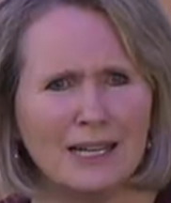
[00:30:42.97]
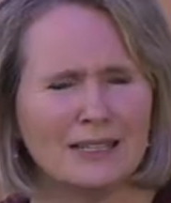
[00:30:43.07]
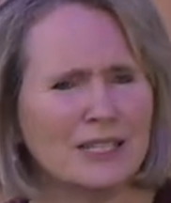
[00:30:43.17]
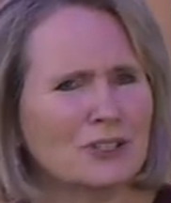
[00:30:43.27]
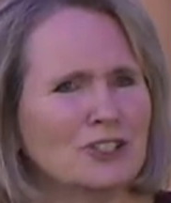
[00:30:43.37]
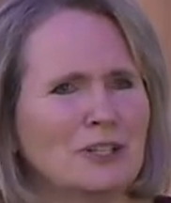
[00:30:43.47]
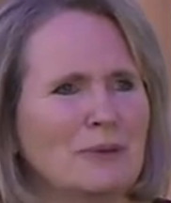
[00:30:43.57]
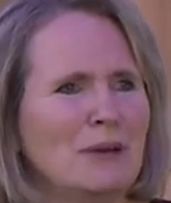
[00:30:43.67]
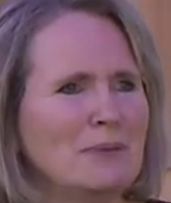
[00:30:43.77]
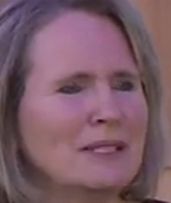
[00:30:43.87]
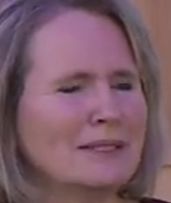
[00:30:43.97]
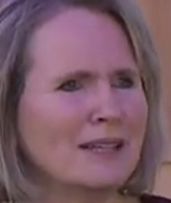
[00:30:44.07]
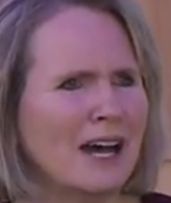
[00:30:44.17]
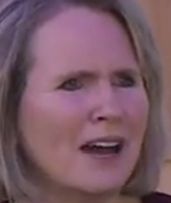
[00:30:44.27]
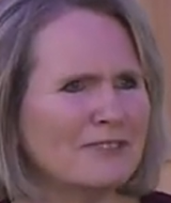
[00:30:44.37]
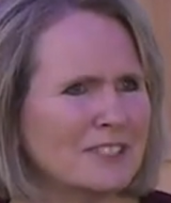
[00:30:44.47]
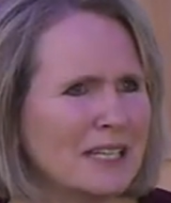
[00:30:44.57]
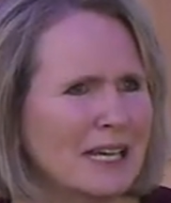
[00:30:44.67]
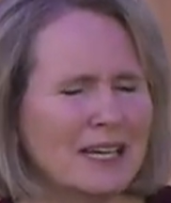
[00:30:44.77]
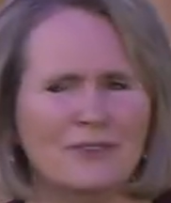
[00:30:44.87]
Leadership can be soft.
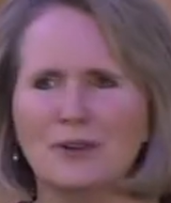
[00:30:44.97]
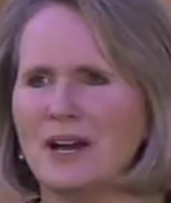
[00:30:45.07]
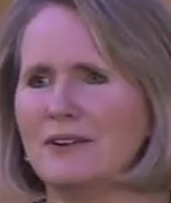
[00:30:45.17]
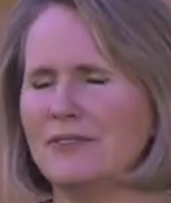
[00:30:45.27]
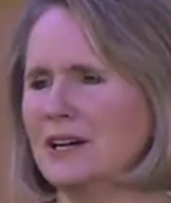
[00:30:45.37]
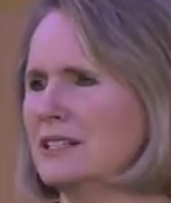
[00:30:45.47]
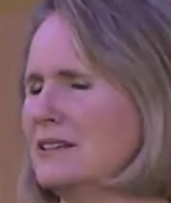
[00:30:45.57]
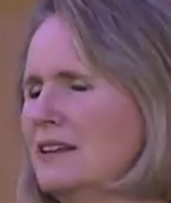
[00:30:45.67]
If you have a,